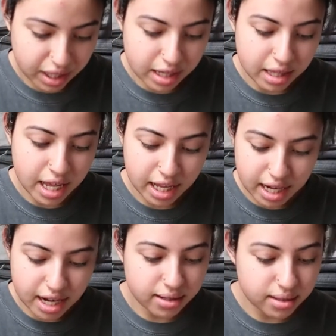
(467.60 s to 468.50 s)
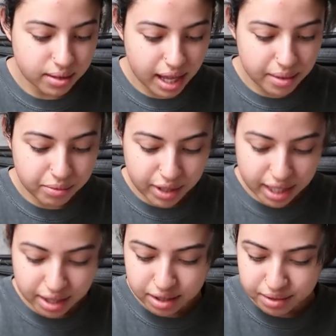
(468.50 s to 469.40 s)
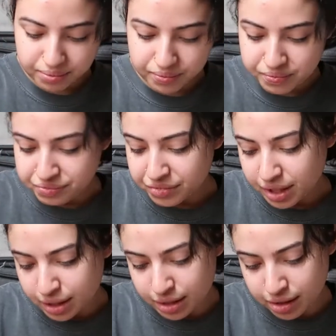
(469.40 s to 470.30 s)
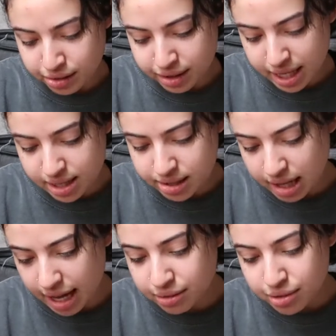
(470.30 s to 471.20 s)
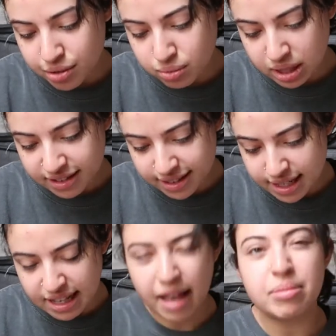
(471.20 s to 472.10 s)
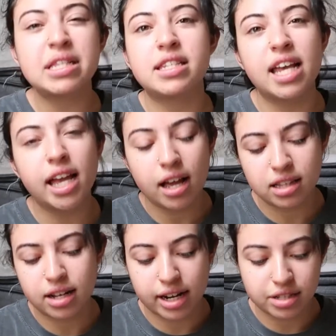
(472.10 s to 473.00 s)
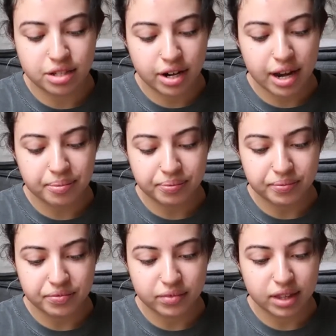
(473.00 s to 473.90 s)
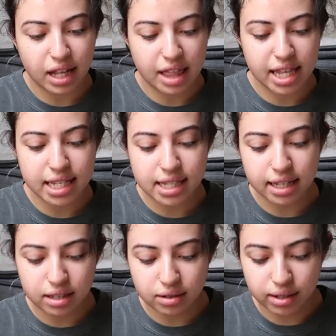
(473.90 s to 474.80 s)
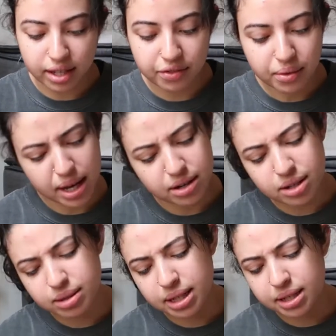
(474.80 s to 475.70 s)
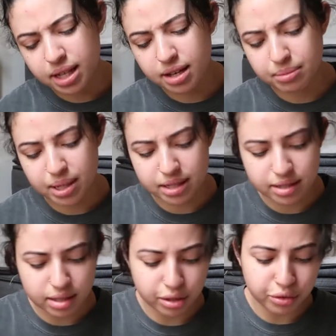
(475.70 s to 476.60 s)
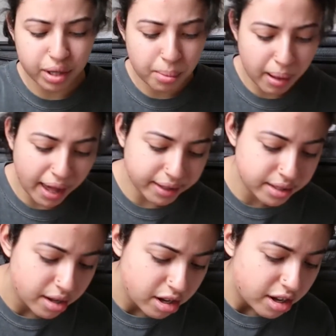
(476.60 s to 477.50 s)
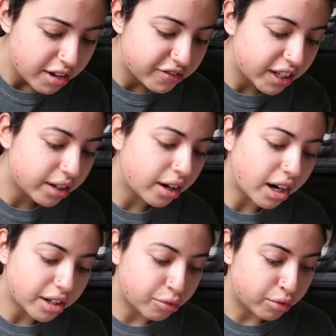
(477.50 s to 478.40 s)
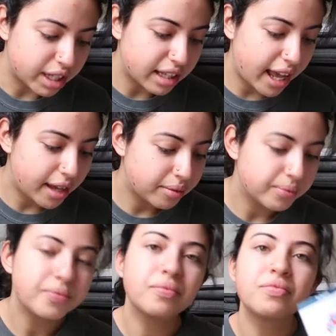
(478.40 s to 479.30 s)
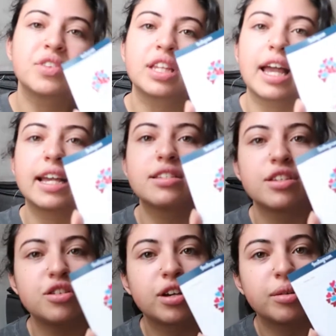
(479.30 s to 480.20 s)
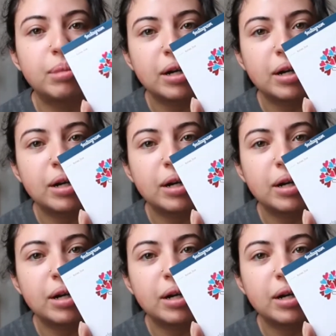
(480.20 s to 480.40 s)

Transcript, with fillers: And then it also came with this. I don't know what this is. I've been seeing it on their Instagram. I think it's like a little giveaway or something like that, but it's their Korea Box Finger Heart Relay. I guess so you can